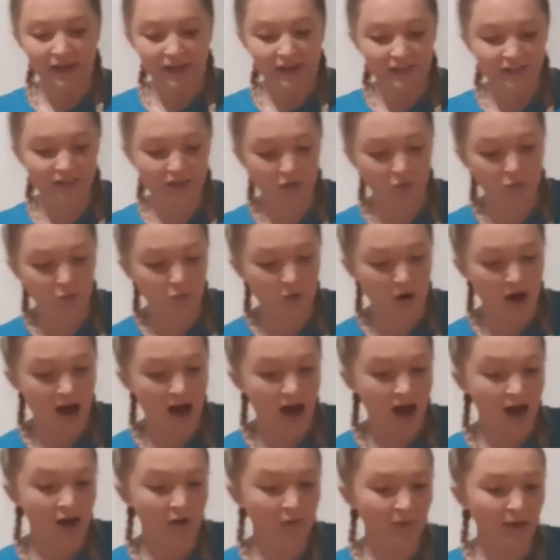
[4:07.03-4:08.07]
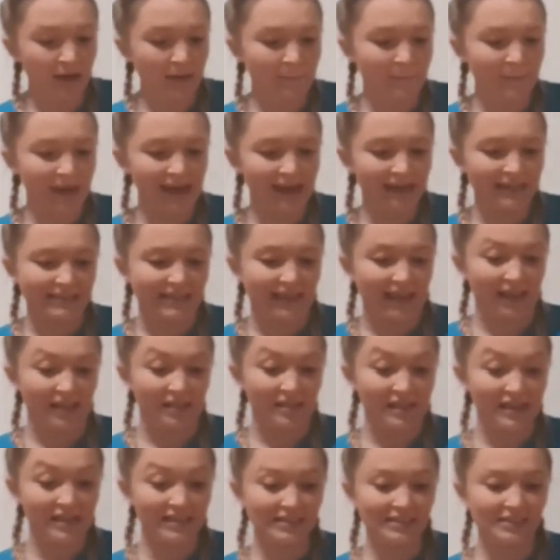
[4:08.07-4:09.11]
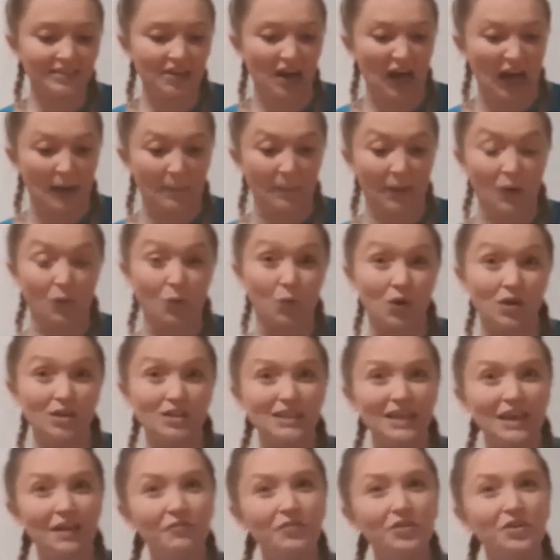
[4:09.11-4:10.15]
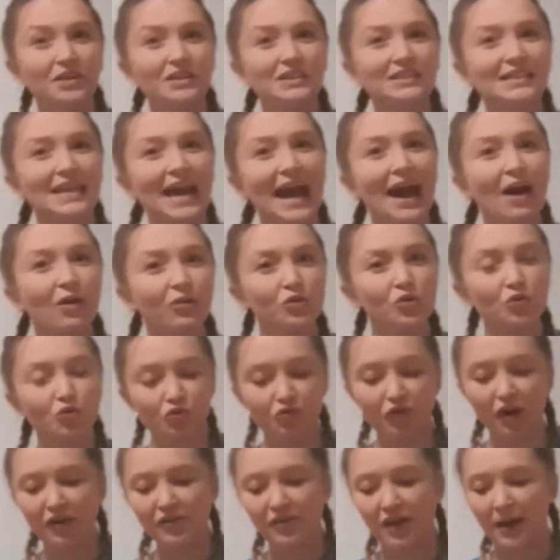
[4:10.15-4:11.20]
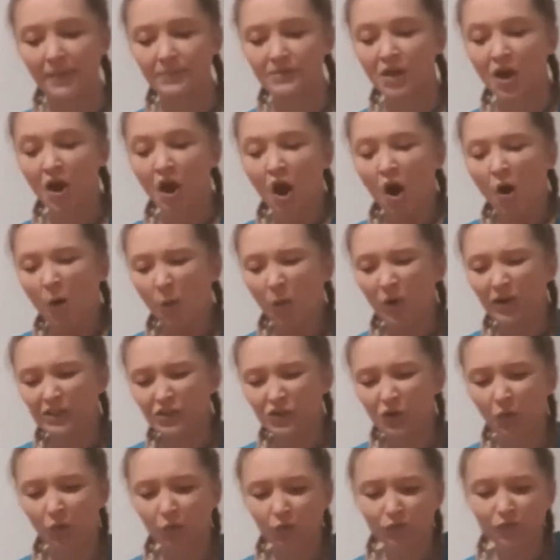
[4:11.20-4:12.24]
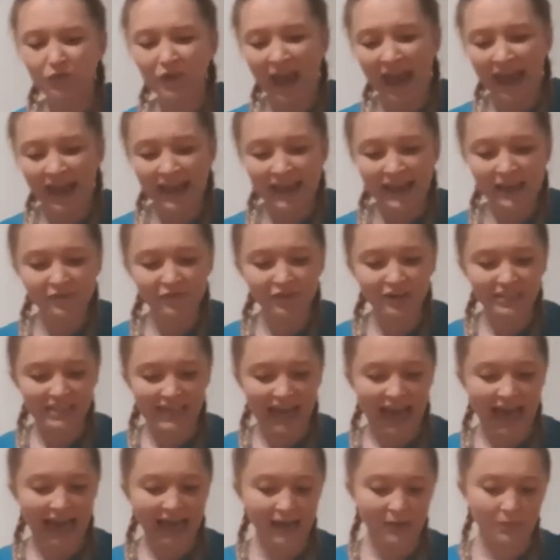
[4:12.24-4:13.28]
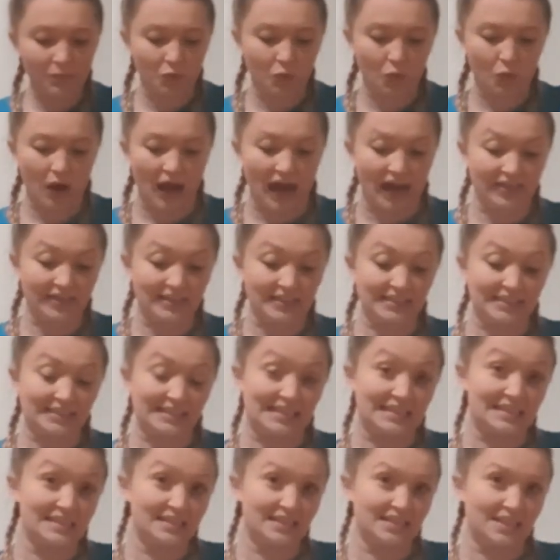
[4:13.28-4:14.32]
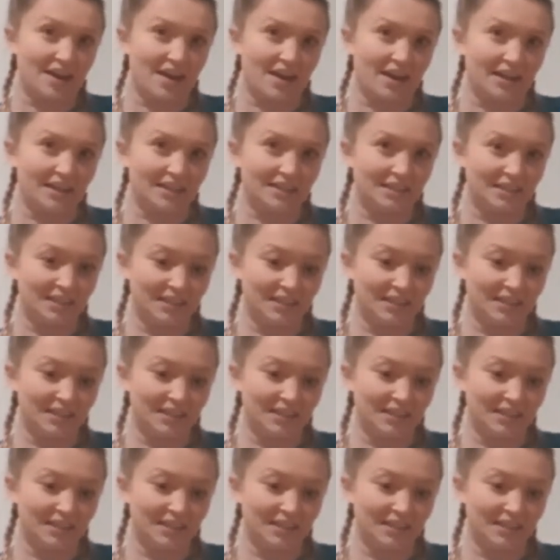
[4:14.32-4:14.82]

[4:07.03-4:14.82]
So while we're mixing this time, I wonder if you could tell your grown-ups, what's your favourite animal at the seaside?